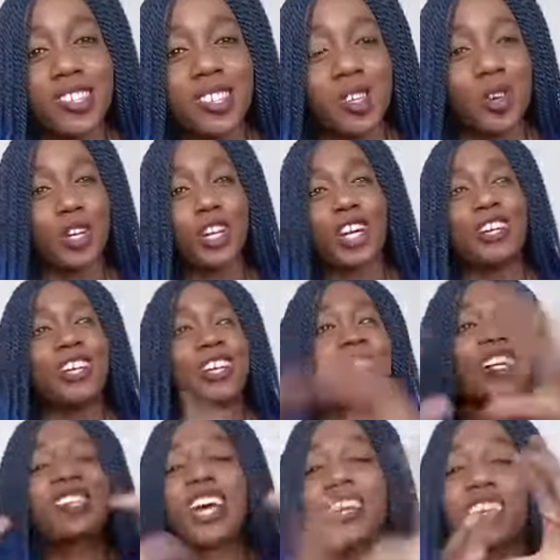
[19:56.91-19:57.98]
So get,
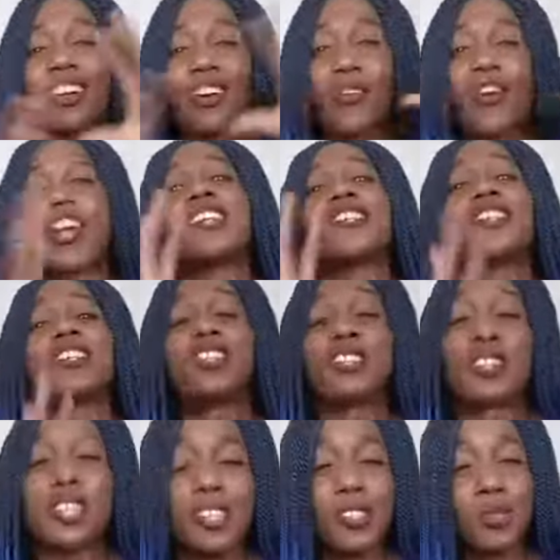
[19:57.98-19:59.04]
it's kind of crazy the
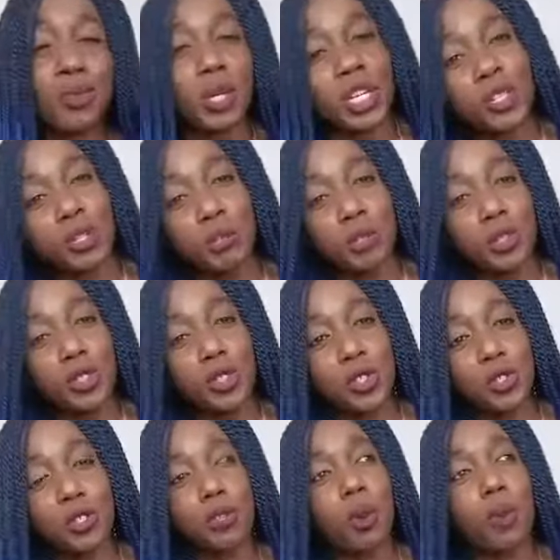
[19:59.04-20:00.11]
things we as humans
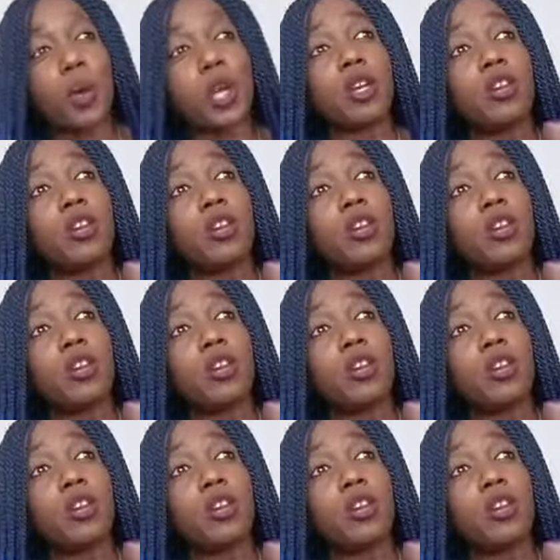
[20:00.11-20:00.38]
do when we're